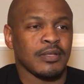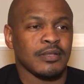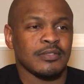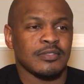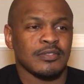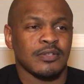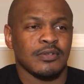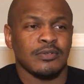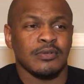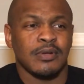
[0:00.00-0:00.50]

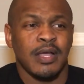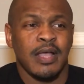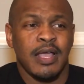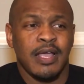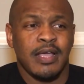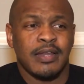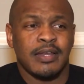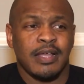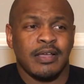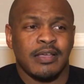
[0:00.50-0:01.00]
So
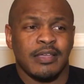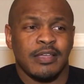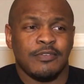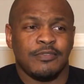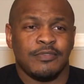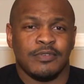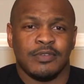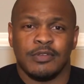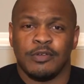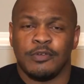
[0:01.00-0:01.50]
now,
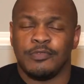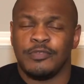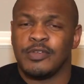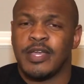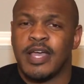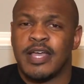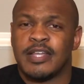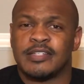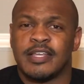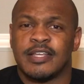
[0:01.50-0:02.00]
if you
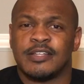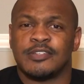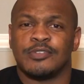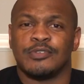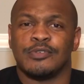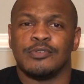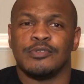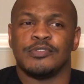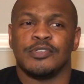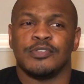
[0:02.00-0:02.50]
got
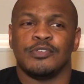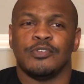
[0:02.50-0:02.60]
tattoos